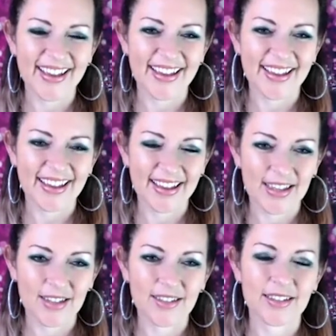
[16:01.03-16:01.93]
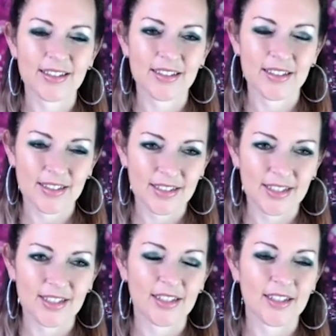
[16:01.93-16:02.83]

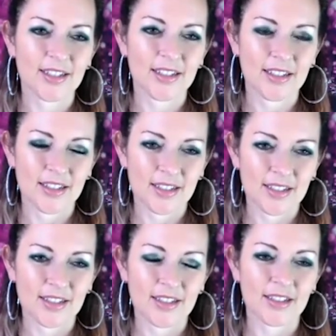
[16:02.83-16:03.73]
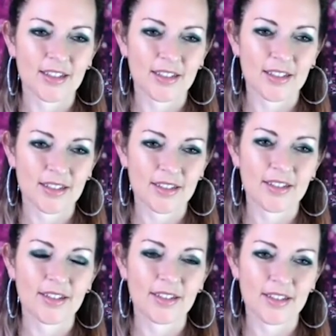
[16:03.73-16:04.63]

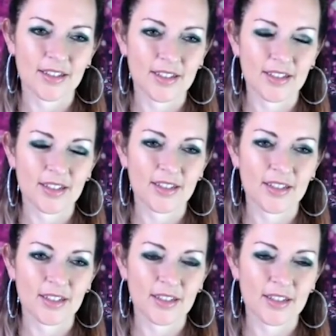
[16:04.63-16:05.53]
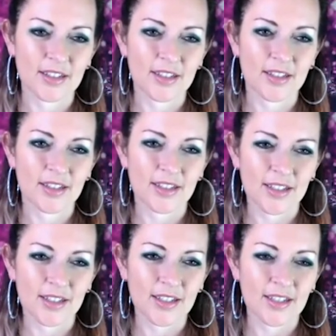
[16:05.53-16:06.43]

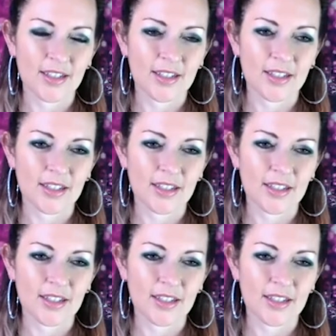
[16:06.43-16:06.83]
(not speaking)